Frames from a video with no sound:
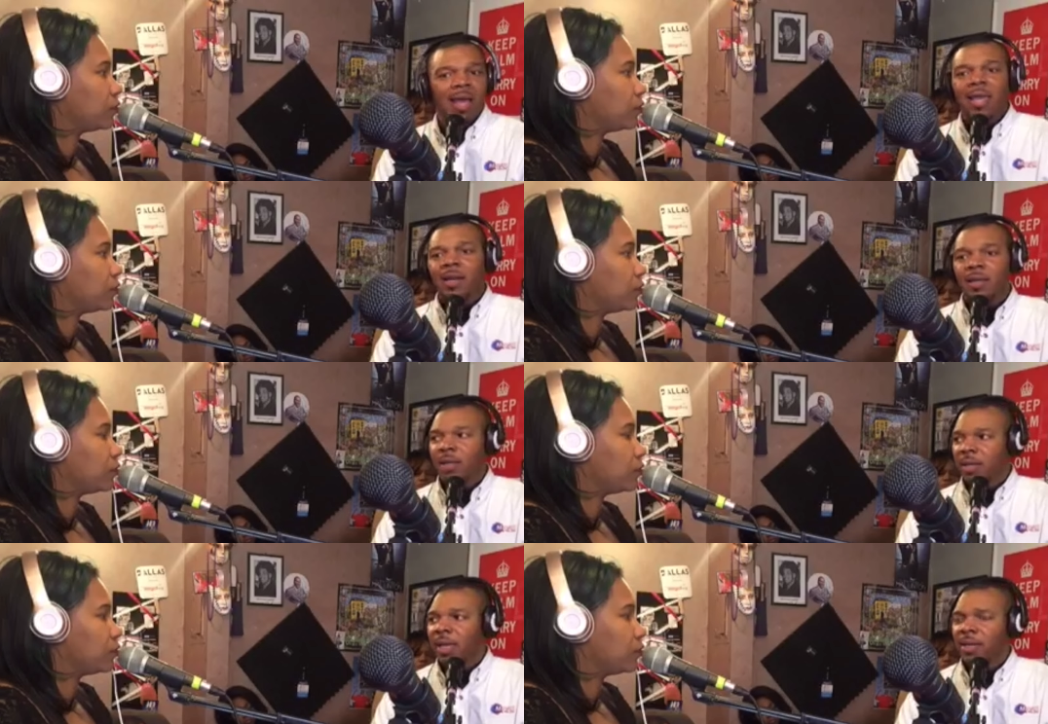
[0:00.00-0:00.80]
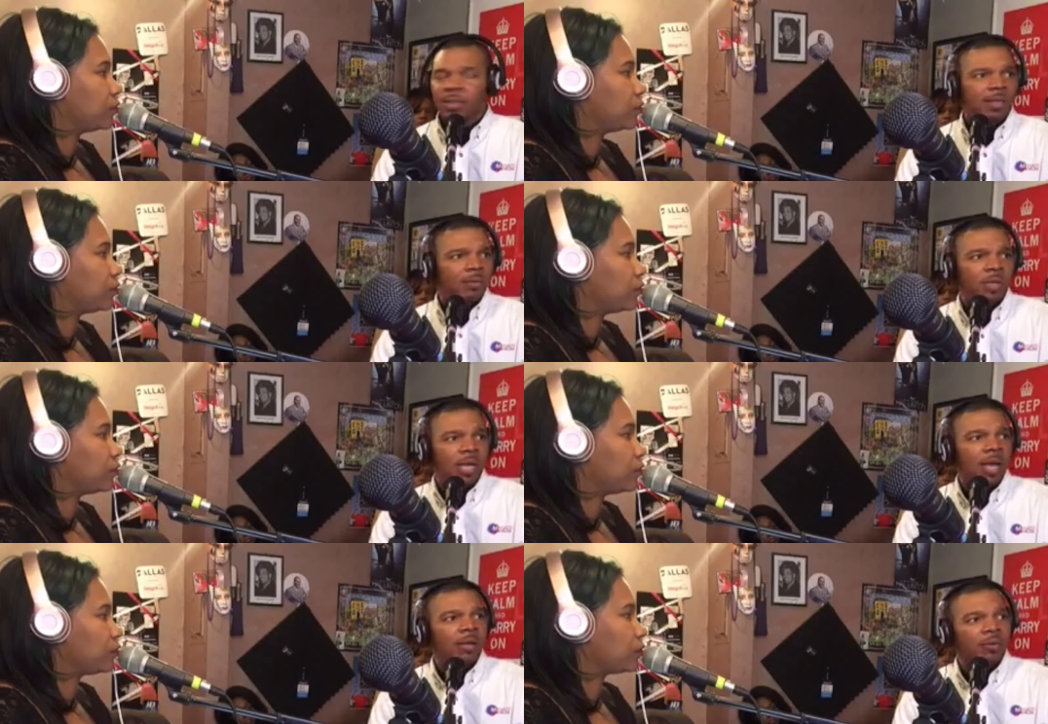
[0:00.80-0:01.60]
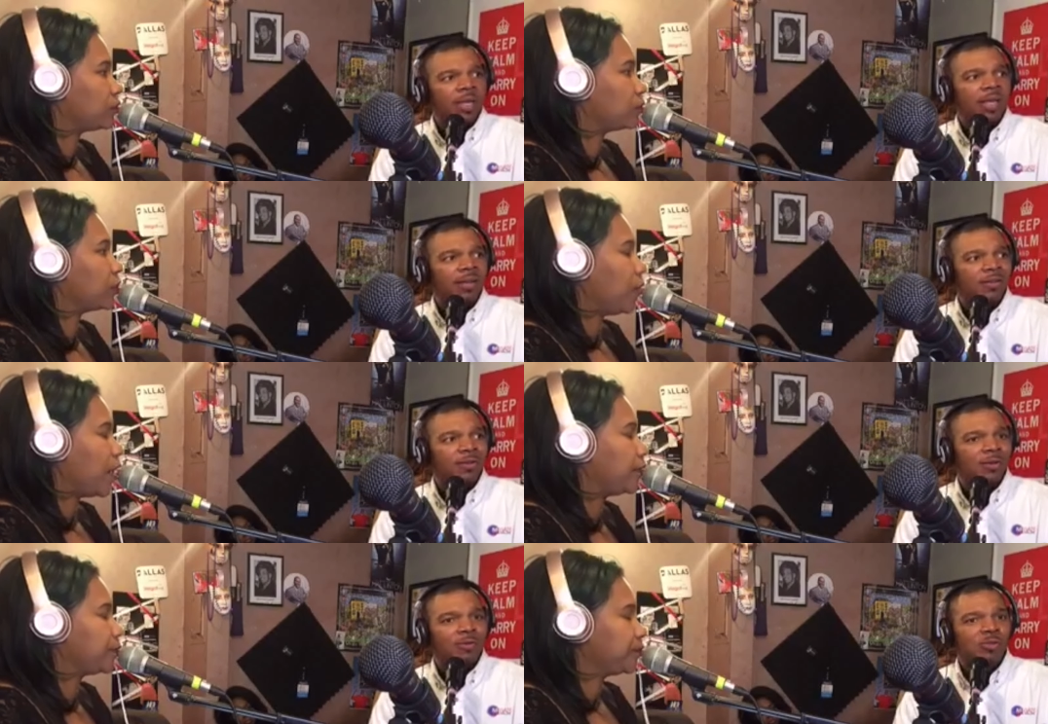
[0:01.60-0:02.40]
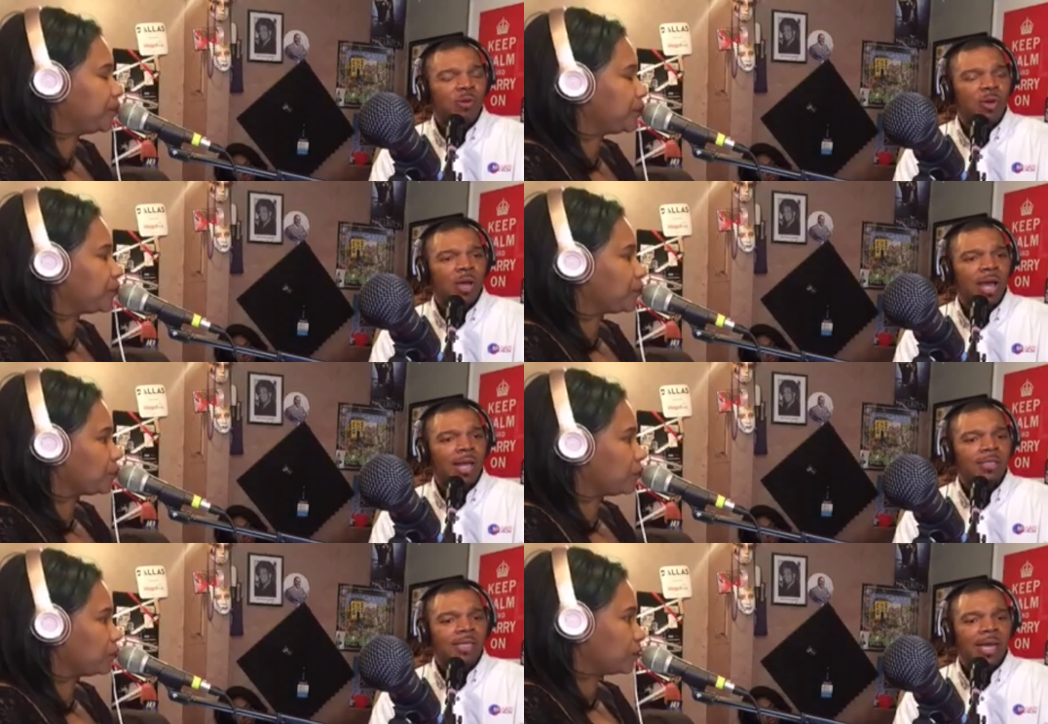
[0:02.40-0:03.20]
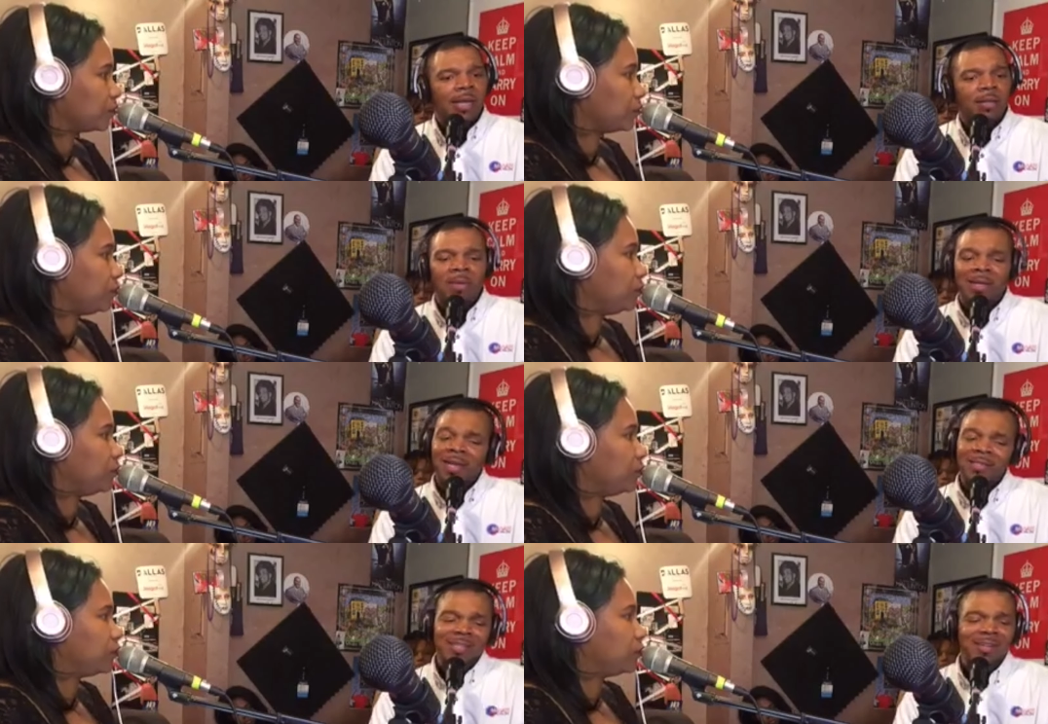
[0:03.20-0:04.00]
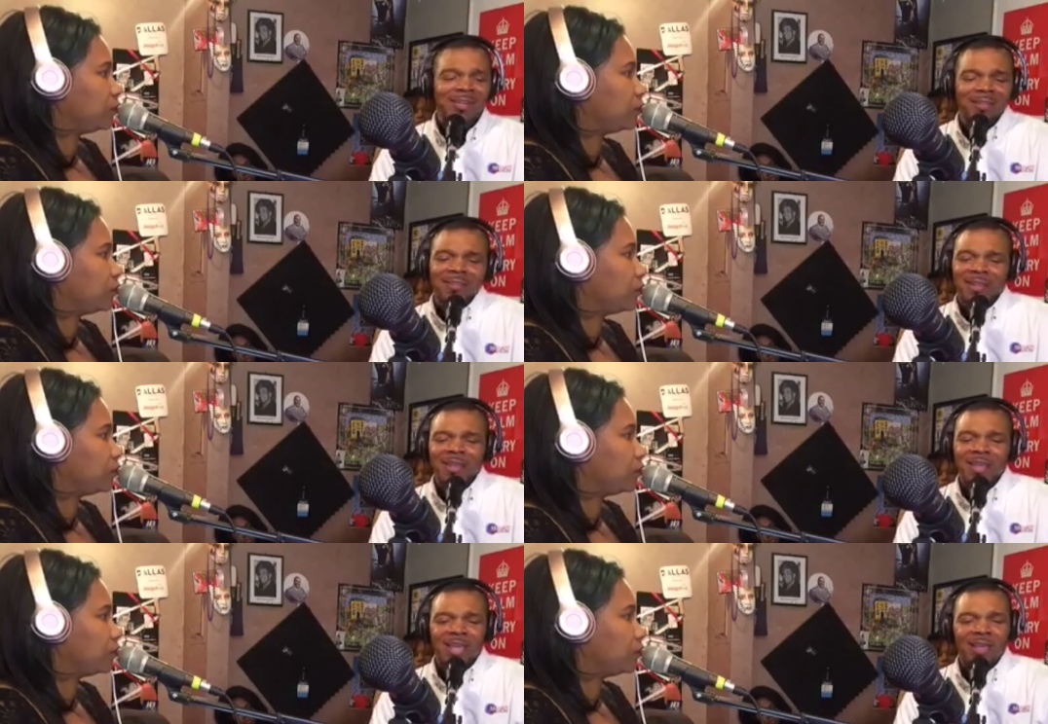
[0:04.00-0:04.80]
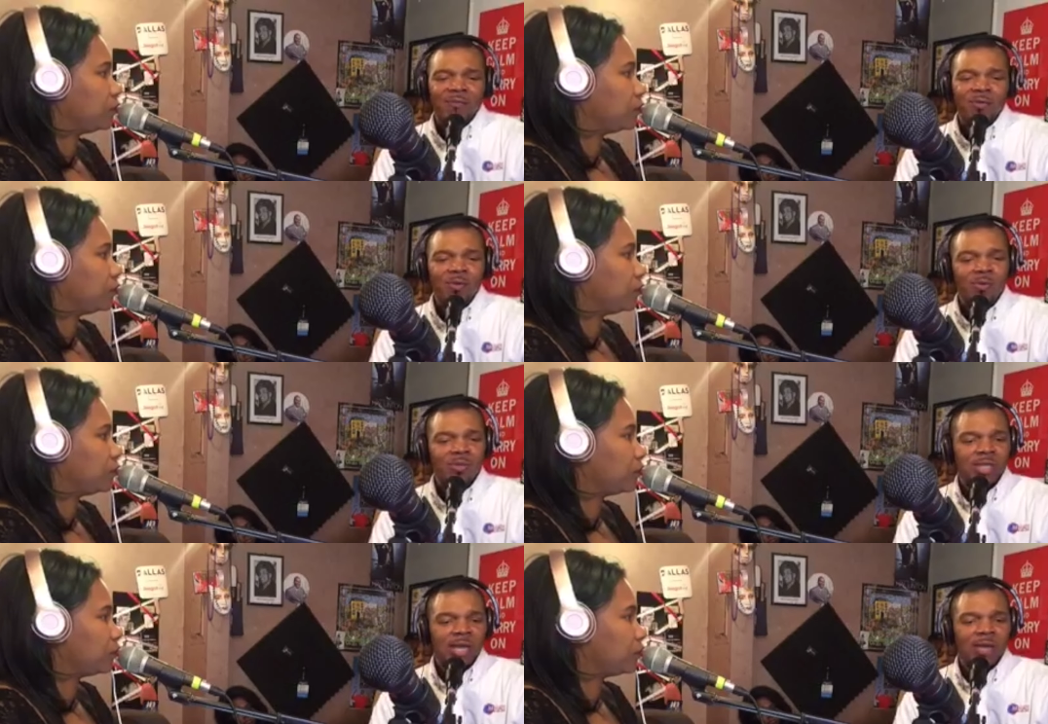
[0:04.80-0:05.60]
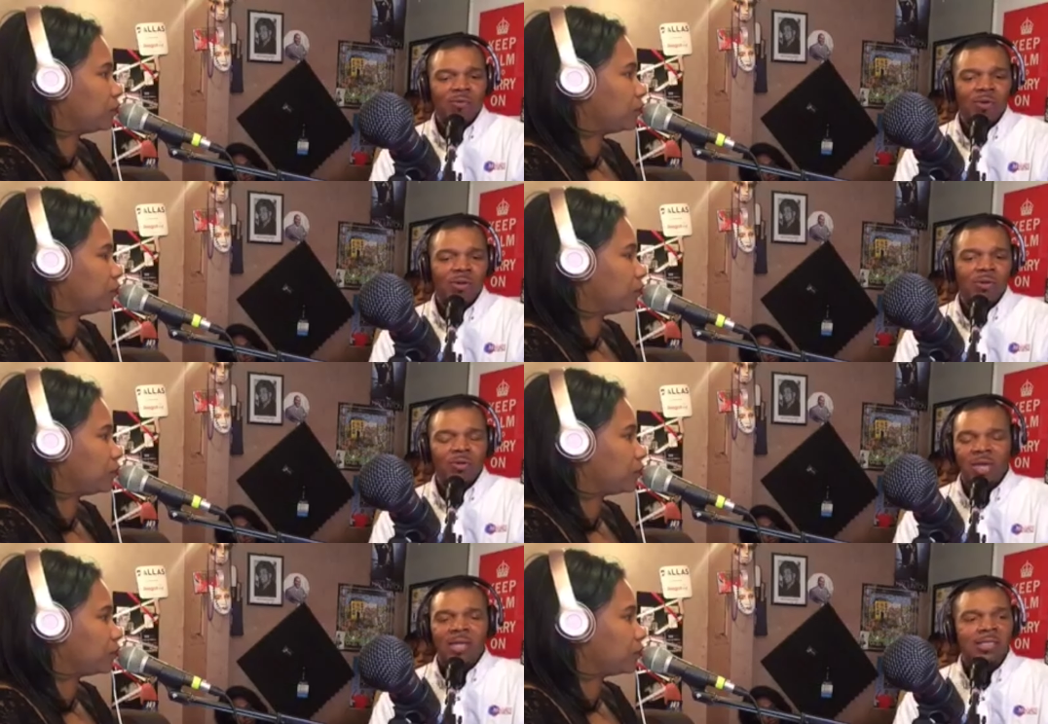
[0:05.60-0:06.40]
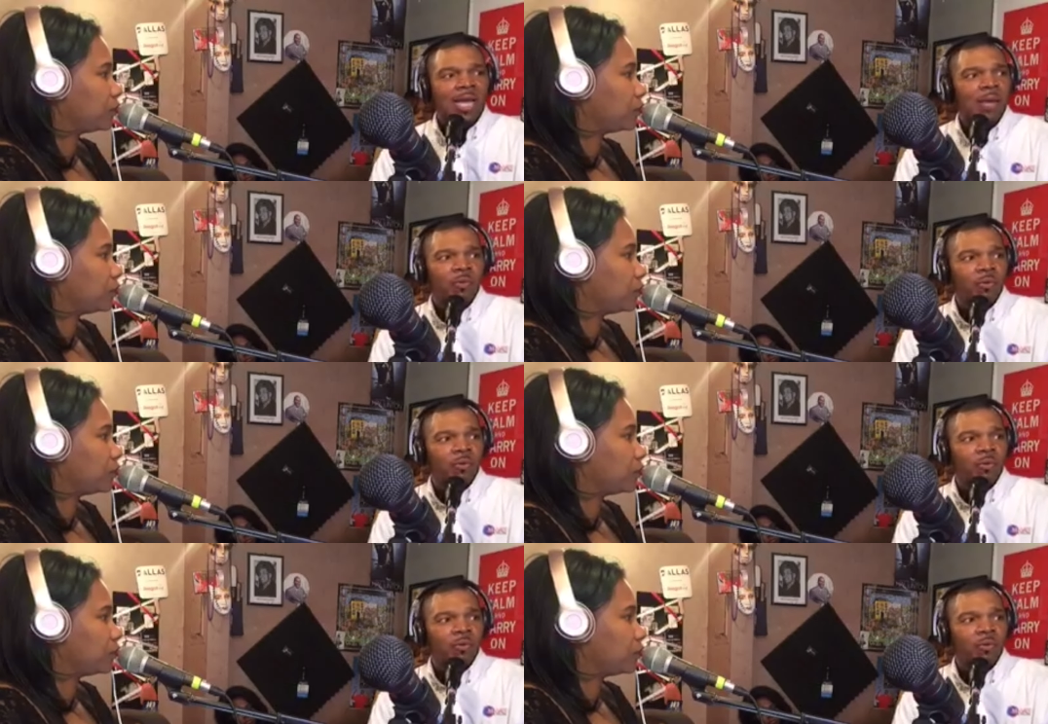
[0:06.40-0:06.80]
Speaker 1: I gotta I gotta deal with God on that. Wow. You know, so I sided my dad said another thing. If you're on the side of wrong, you gotta side